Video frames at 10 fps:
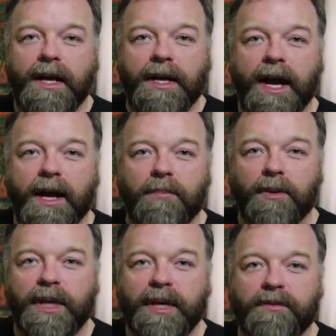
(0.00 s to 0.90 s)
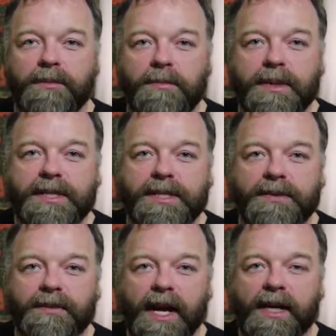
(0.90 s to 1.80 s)
G'day, Paul here from the Business
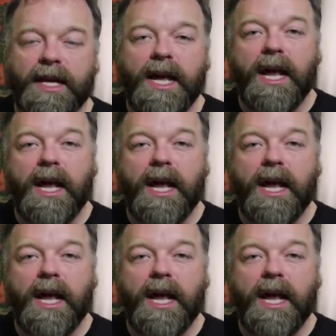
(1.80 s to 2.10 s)
of Art,